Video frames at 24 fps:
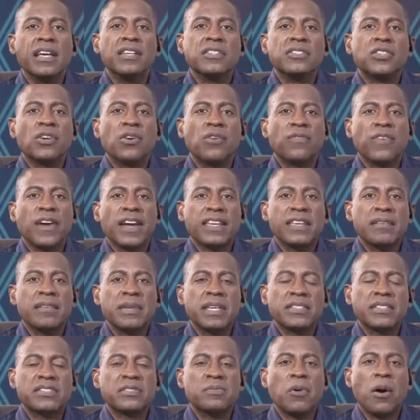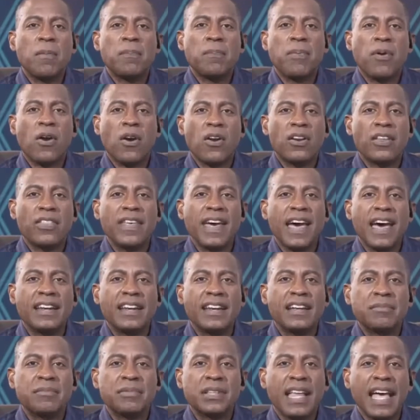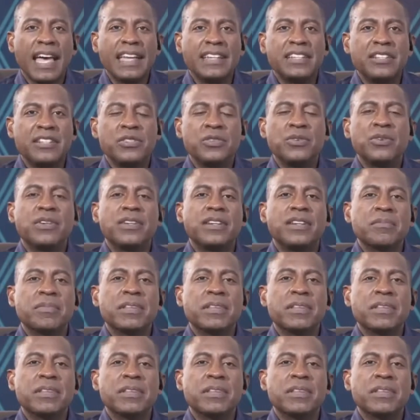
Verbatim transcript: So if I can be a small part of that, I'm glad to do it.